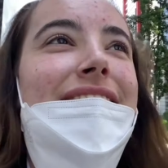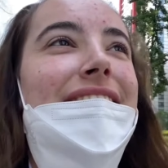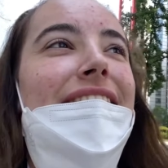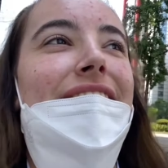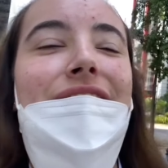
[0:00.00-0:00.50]

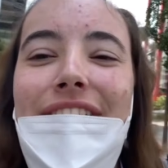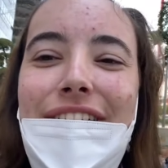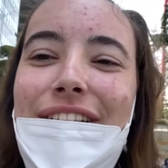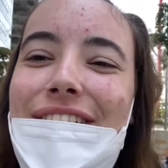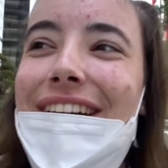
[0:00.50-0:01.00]
nearly 3
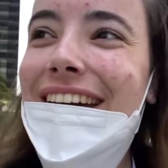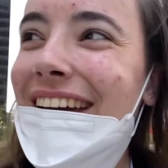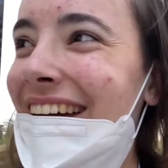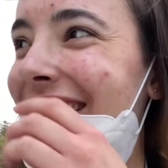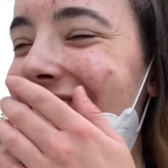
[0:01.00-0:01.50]
o'clock.
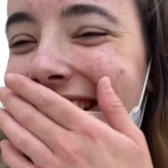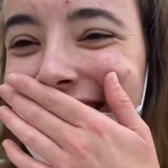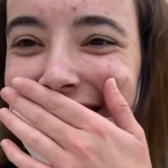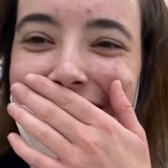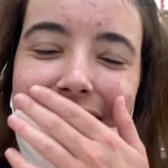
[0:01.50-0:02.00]

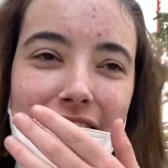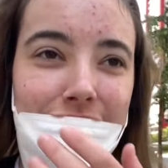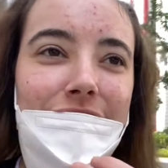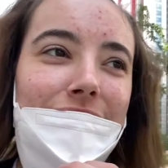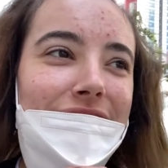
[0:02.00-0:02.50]
I
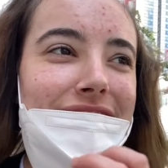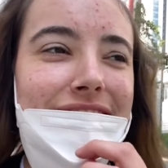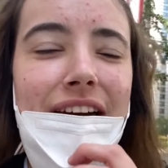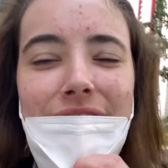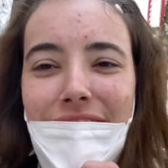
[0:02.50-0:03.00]
woke up at
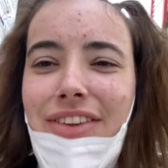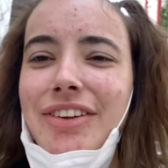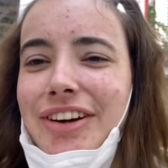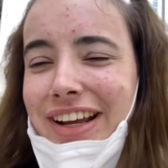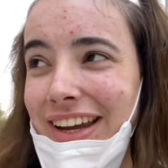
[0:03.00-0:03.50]

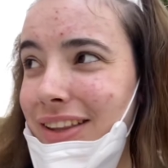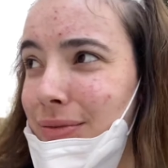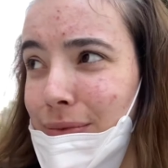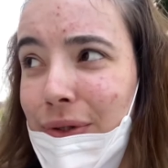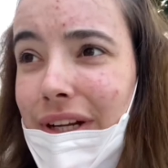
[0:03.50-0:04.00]
7:30 in the
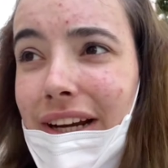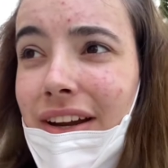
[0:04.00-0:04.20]
morning